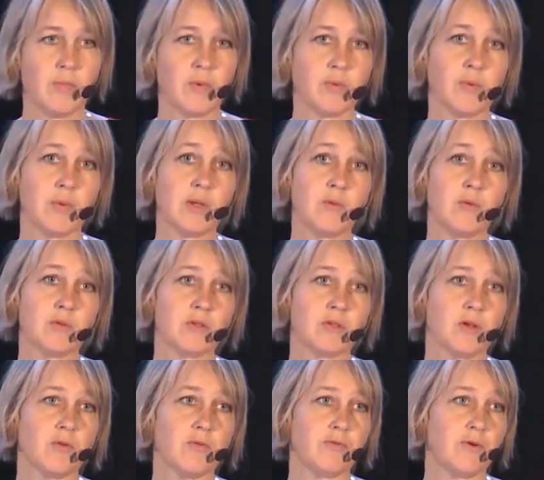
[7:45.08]
But we will
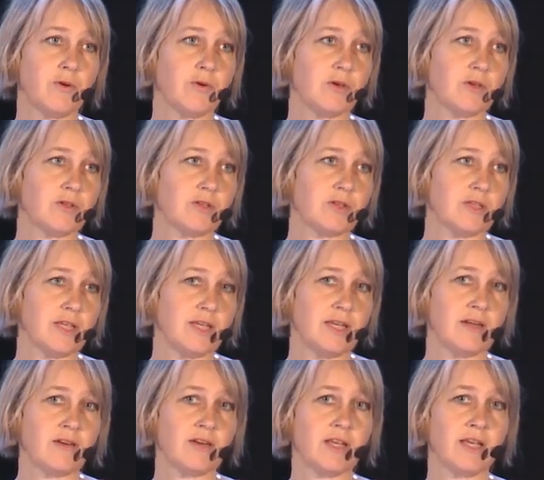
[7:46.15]
also focus in
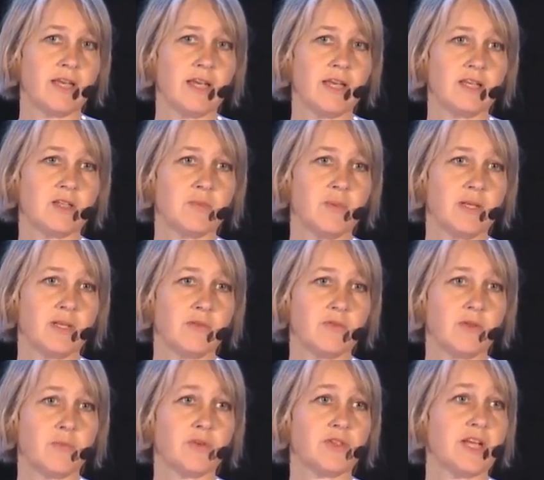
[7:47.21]
our engagement of
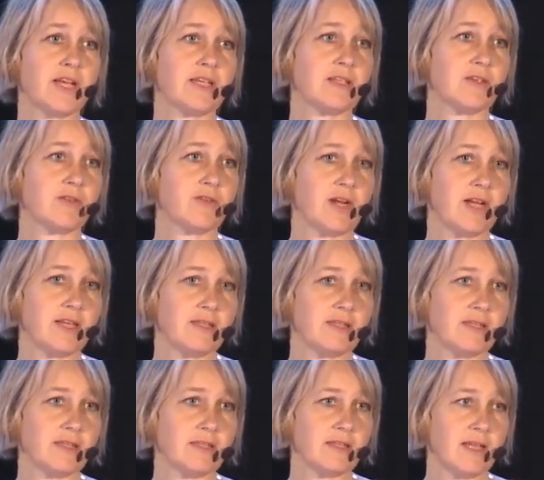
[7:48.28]
the protracted
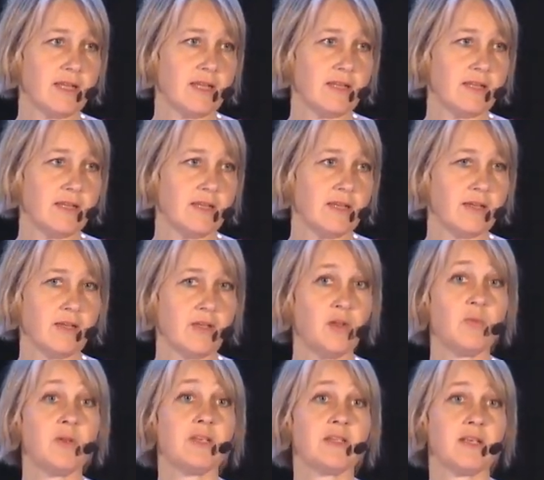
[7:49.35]
crisis and the
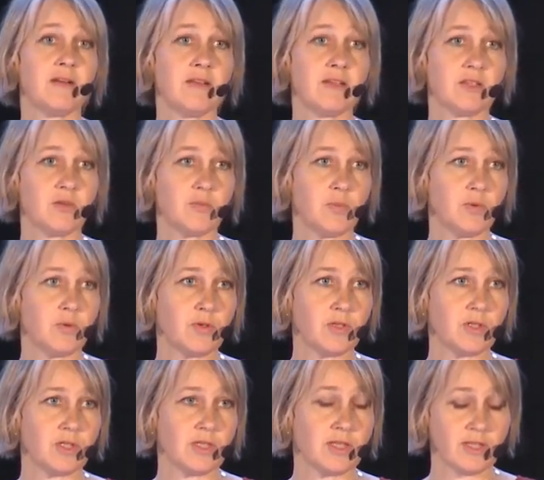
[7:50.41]
humanitarian
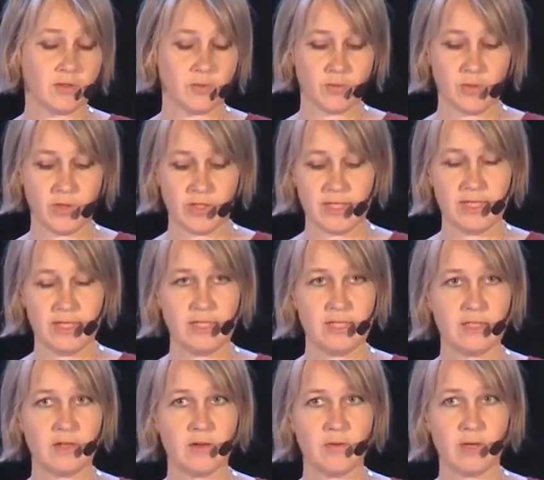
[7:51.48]
support that the world
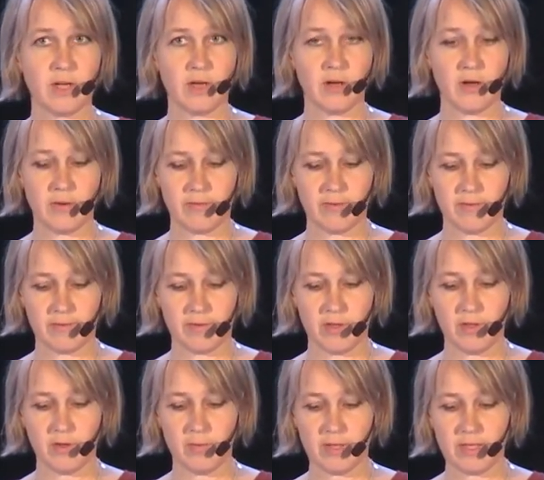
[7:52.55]
needs. Only half of the
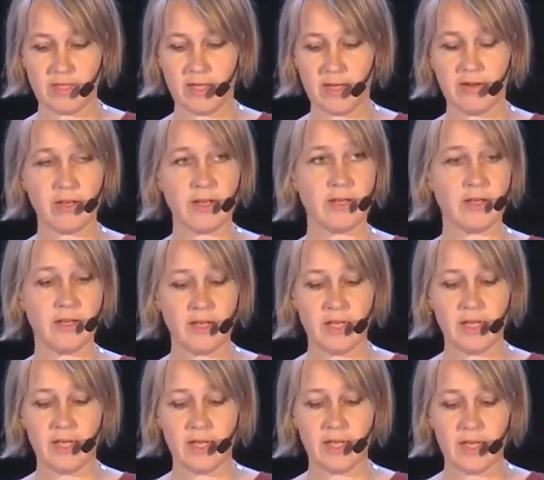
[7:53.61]
humanitarian
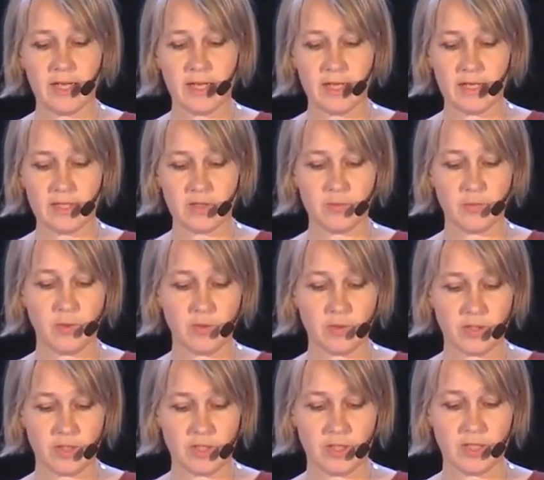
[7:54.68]

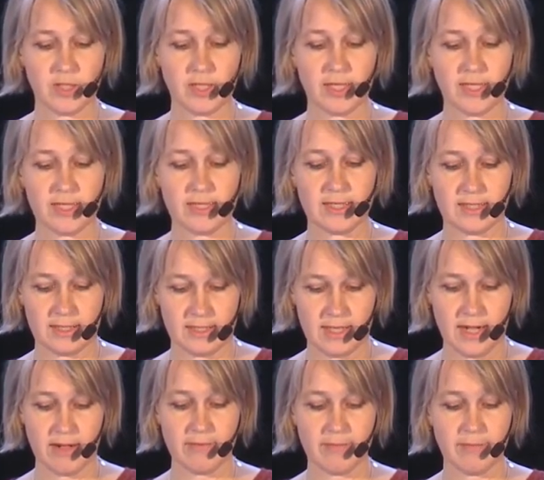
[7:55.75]
support is
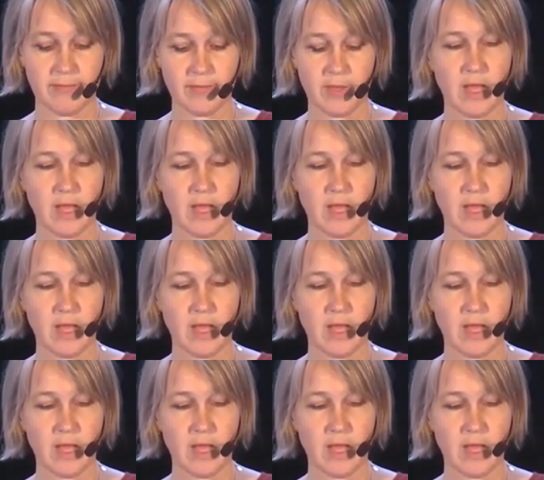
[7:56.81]
there.